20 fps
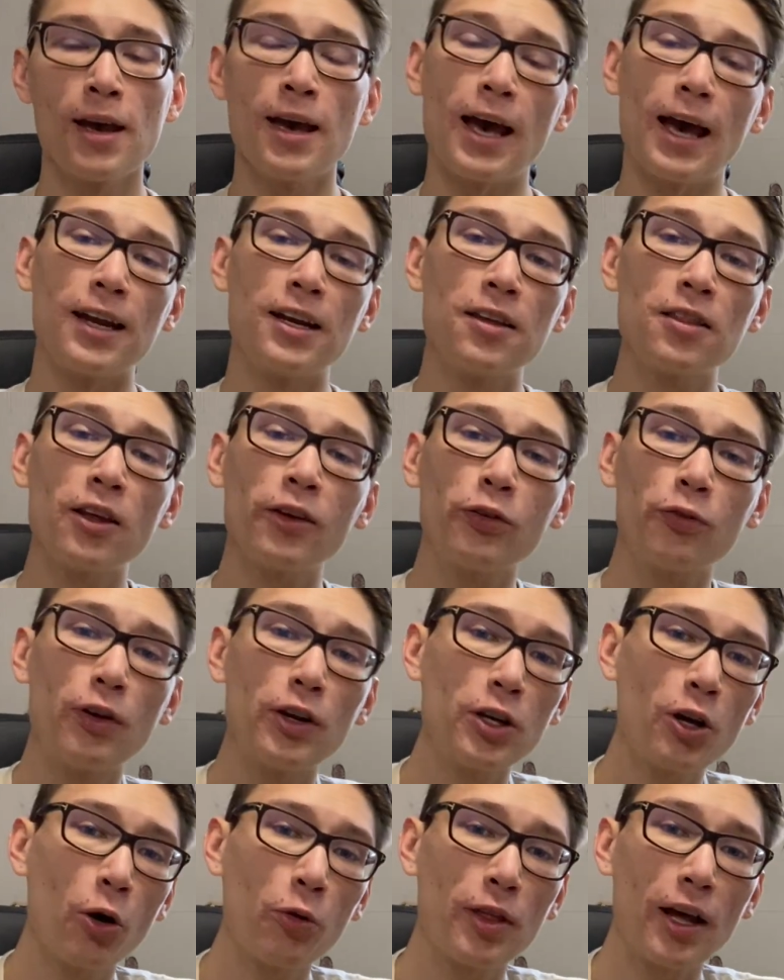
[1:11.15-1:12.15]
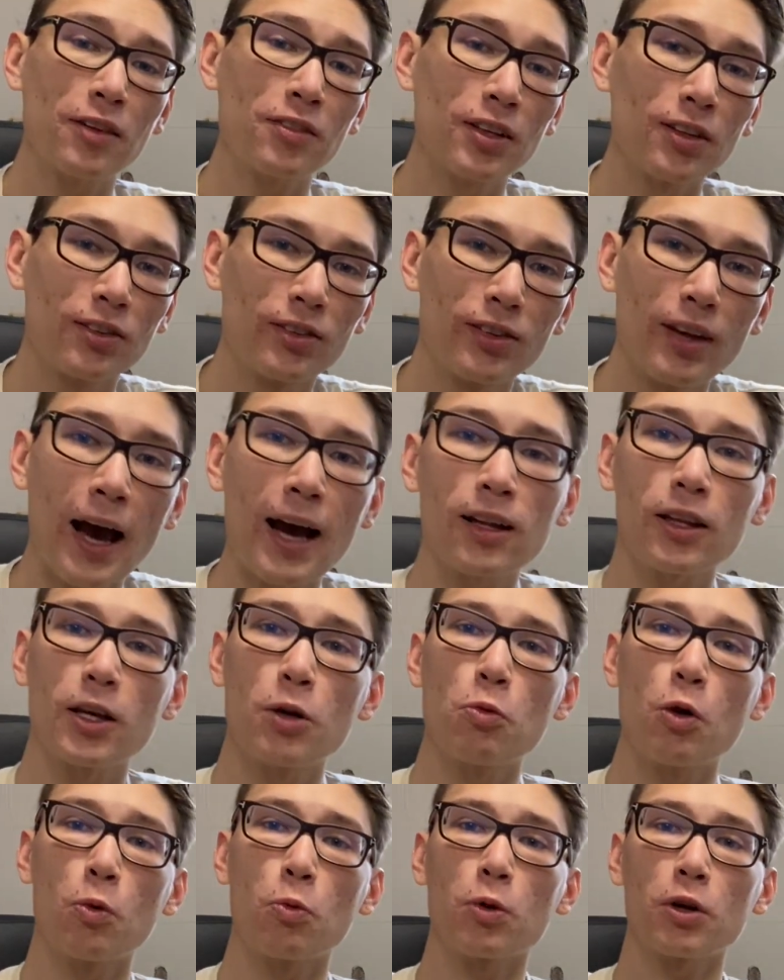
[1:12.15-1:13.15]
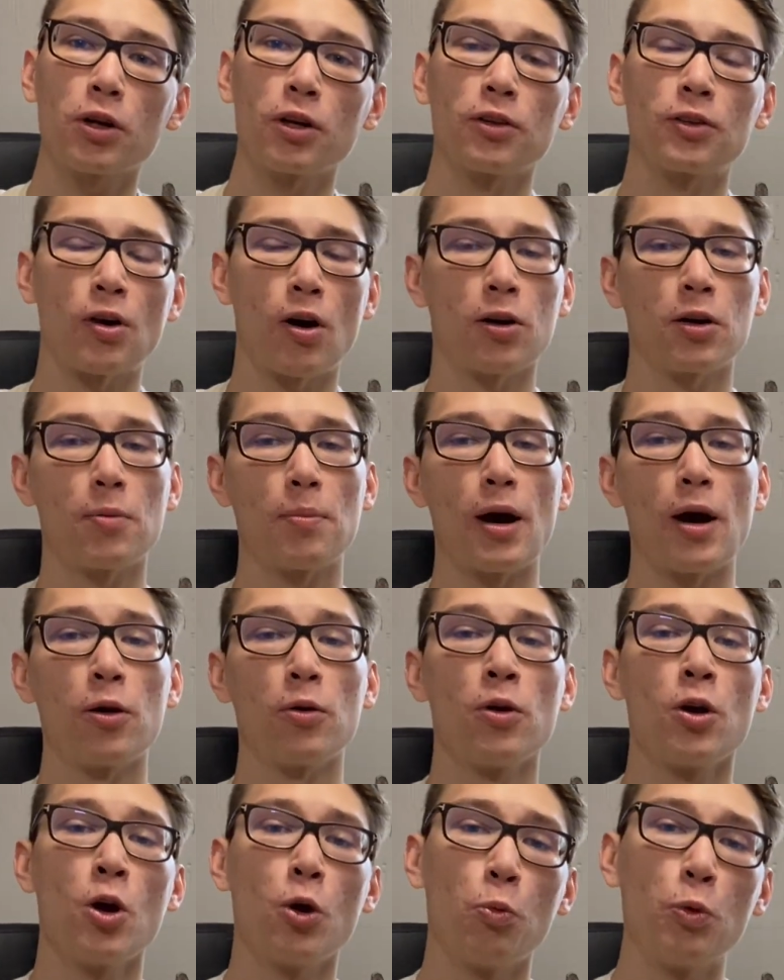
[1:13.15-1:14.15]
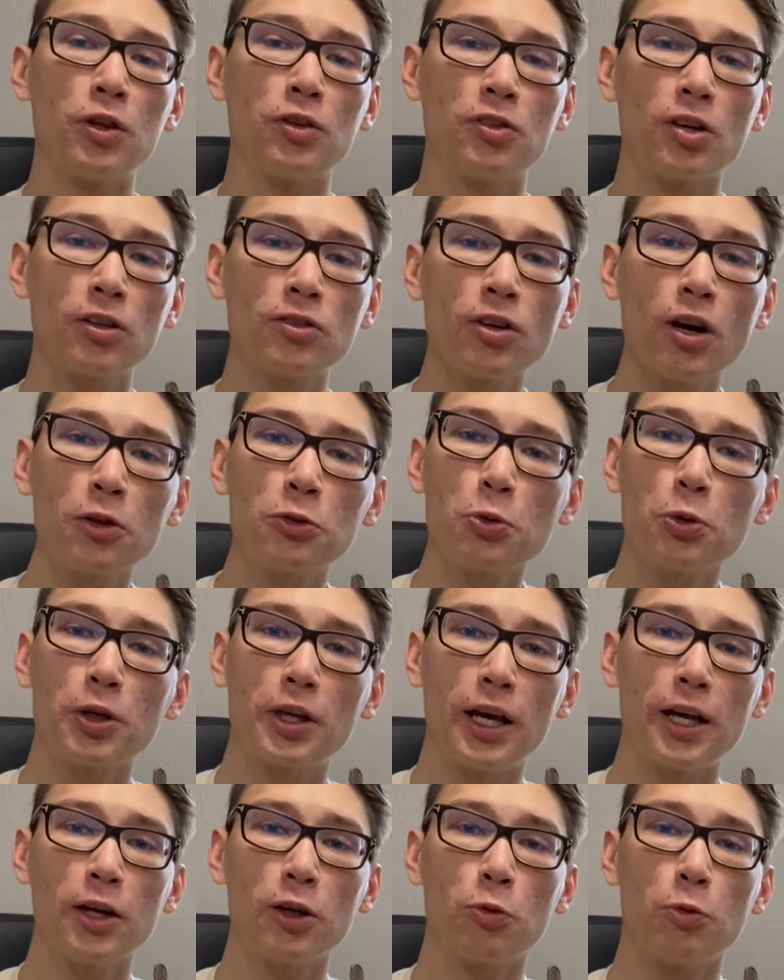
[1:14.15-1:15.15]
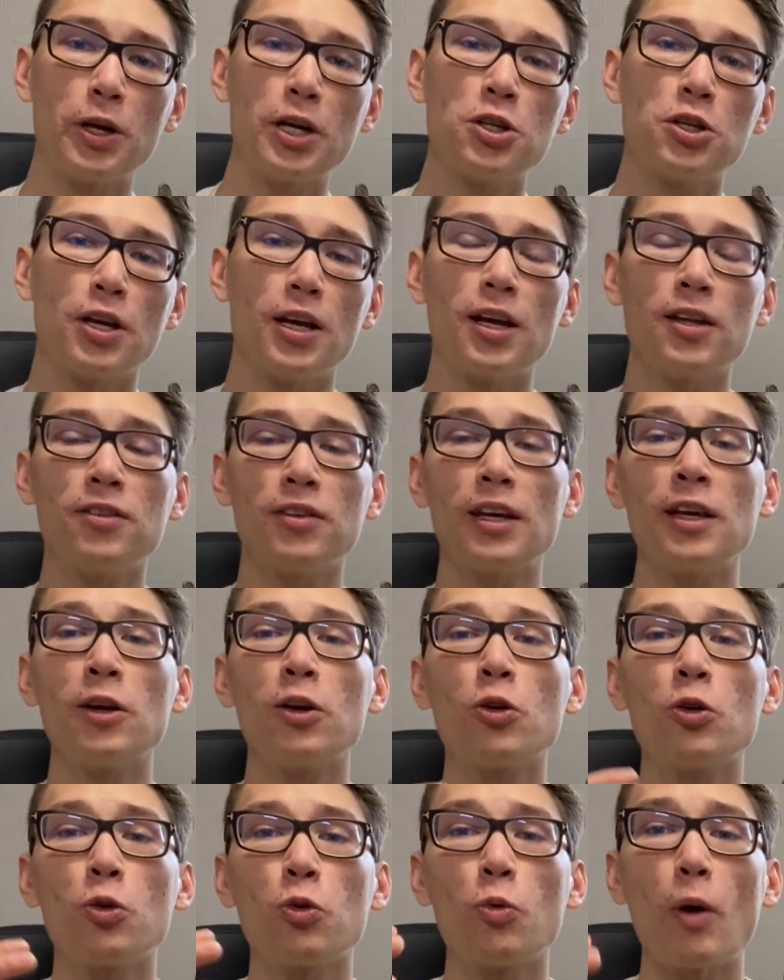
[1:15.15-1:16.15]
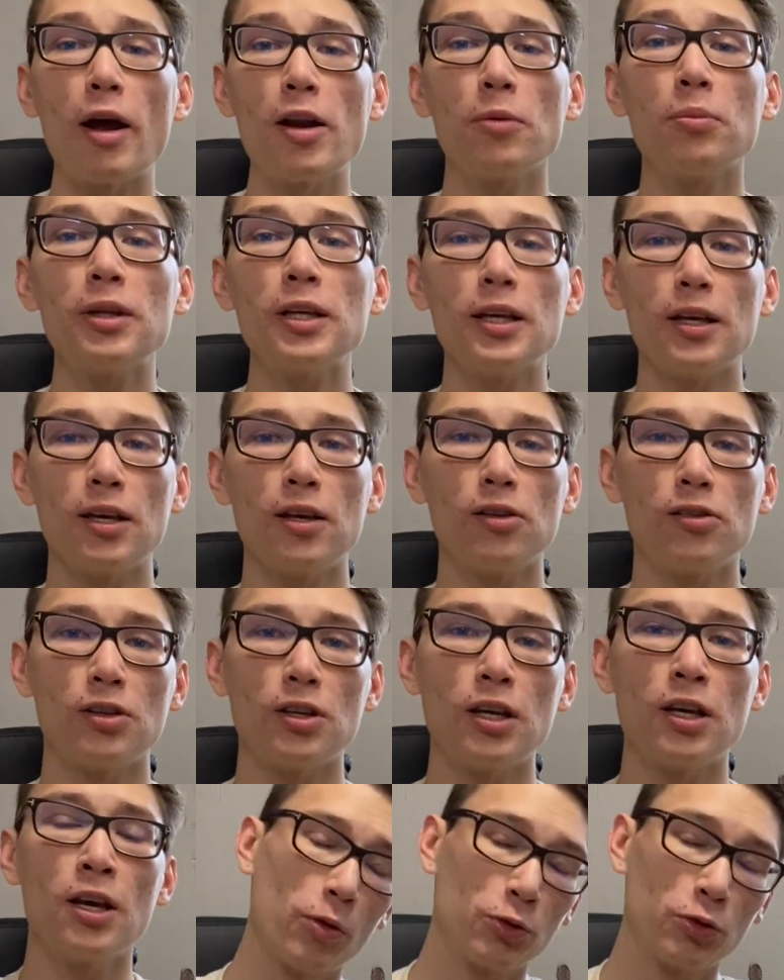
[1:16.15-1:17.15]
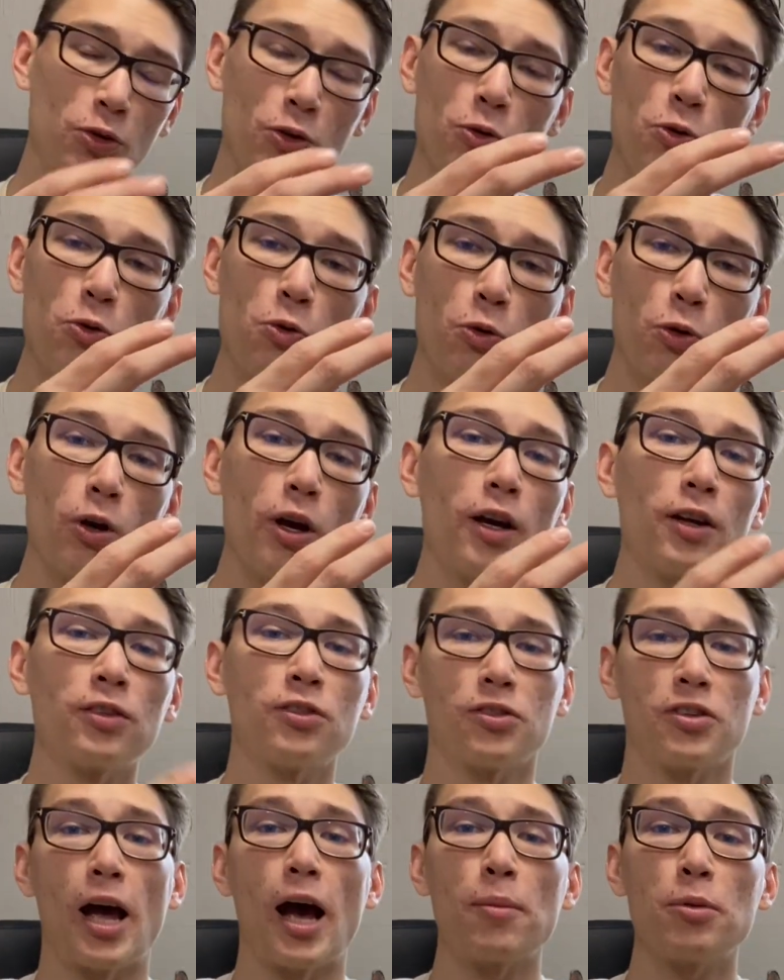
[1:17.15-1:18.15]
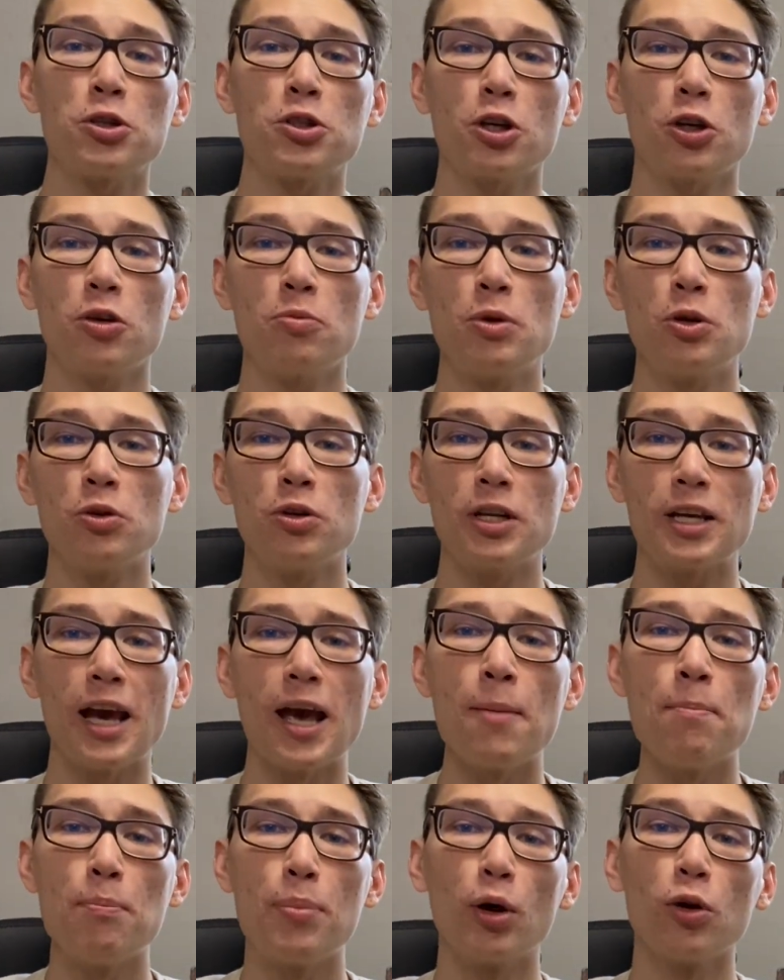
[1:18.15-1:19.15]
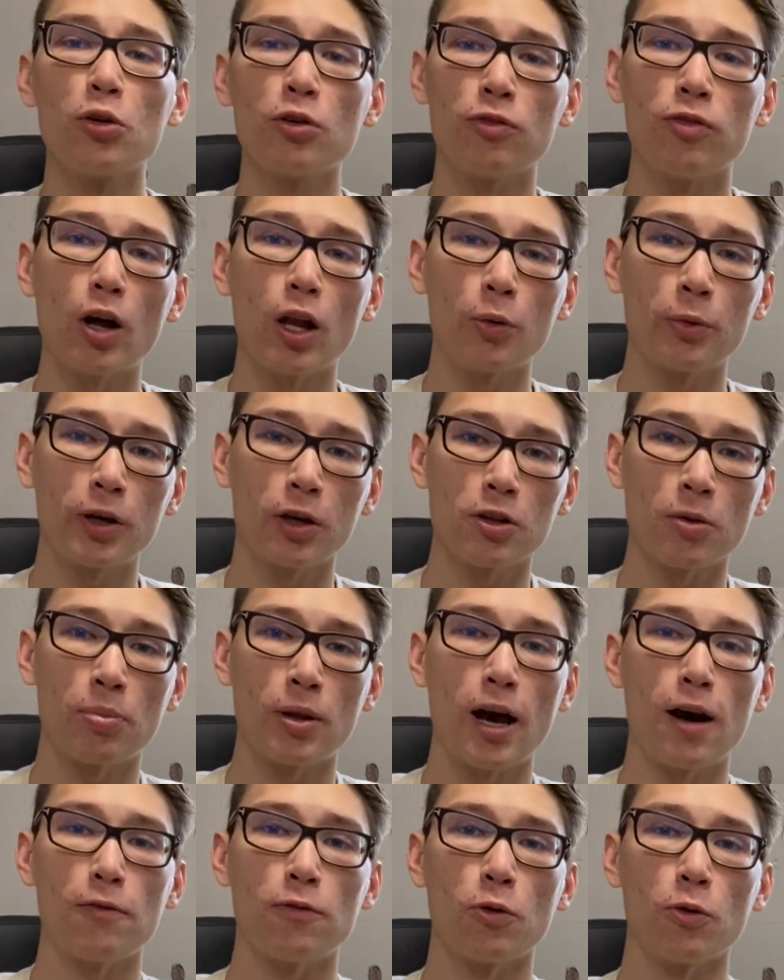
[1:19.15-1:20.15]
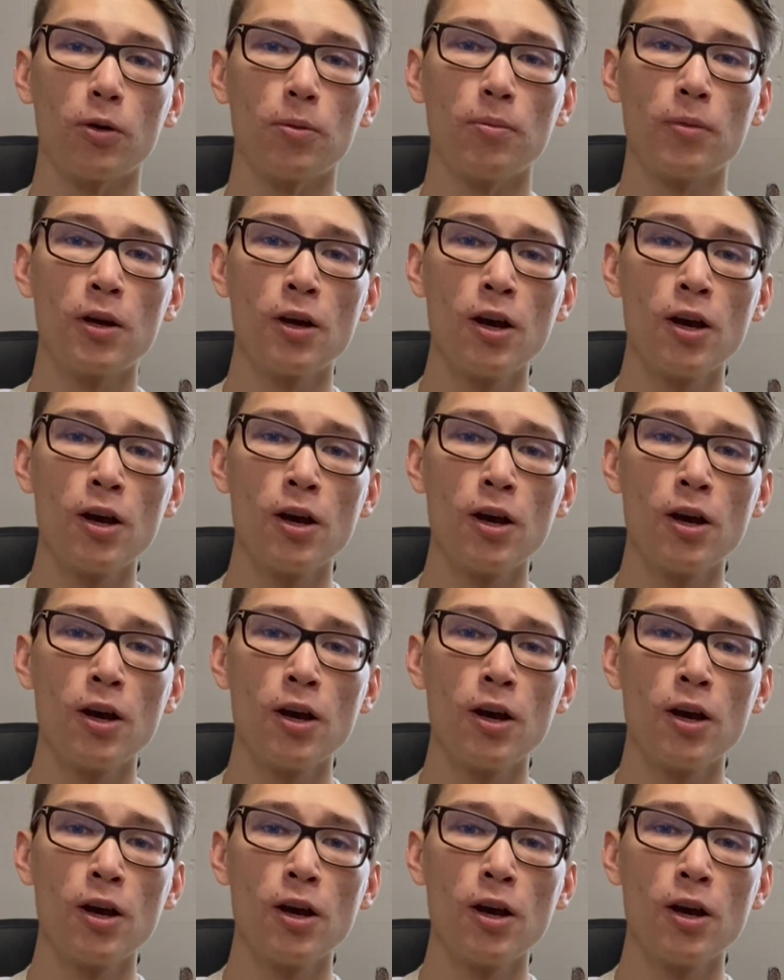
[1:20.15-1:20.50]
And in this video, that's exactly what we're gonna talk about. With TikTok's organic reach, it's incredibly easy to establish a community and build a following on the platform.